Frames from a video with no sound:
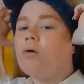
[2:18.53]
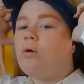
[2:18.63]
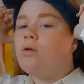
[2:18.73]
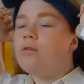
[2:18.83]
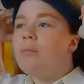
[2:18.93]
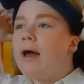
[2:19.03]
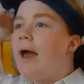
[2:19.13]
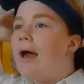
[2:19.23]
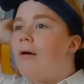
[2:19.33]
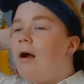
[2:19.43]
all of my
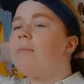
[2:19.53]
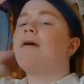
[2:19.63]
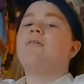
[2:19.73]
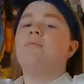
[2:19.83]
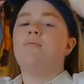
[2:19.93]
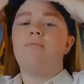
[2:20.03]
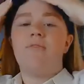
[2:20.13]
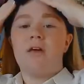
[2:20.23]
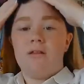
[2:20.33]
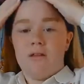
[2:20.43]
hair out of my
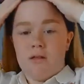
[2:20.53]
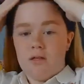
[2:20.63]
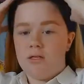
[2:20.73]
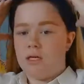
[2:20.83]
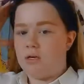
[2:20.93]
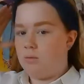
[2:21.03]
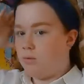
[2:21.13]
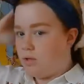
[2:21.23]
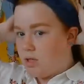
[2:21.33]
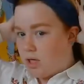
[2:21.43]
face because I don't
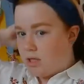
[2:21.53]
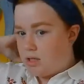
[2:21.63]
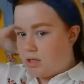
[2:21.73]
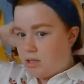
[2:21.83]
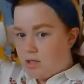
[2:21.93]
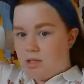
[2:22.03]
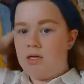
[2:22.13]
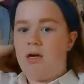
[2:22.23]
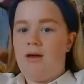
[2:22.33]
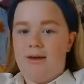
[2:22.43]
want that.
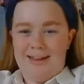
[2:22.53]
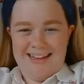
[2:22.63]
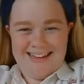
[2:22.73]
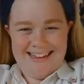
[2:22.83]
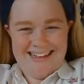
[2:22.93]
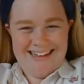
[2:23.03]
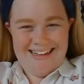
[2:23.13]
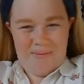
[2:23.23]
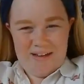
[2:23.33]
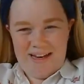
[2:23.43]
Look at
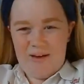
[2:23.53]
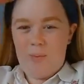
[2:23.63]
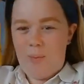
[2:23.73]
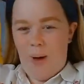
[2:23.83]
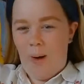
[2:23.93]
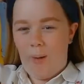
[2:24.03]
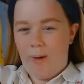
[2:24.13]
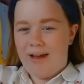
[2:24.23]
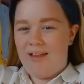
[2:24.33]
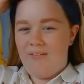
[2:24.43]
it with the little bow.
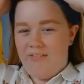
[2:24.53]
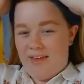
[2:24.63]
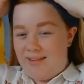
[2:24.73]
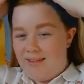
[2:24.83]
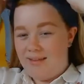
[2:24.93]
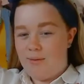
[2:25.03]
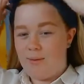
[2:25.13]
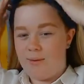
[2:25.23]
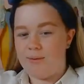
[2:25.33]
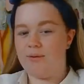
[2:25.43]
I love this. It's so
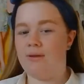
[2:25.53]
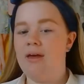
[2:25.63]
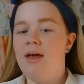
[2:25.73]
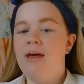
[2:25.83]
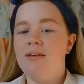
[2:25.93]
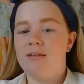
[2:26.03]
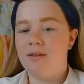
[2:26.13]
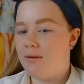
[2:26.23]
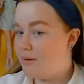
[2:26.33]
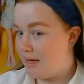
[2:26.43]
cute. So
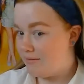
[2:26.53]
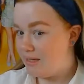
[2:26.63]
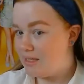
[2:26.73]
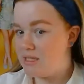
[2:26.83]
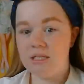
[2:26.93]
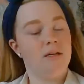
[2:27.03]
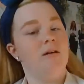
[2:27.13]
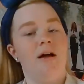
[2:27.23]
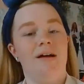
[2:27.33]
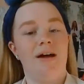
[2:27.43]
there we have it.
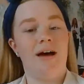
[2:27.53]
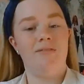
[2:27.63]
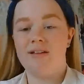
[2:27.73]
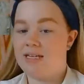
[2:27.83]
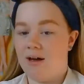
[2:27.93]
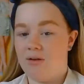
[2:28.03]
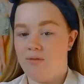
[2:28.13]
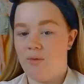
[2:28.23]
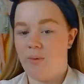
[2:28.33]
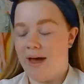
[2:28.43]
I have it out
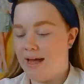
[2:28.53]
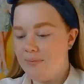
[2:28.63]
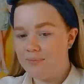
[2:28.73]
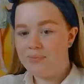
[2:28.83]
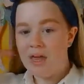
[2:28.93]
of the way,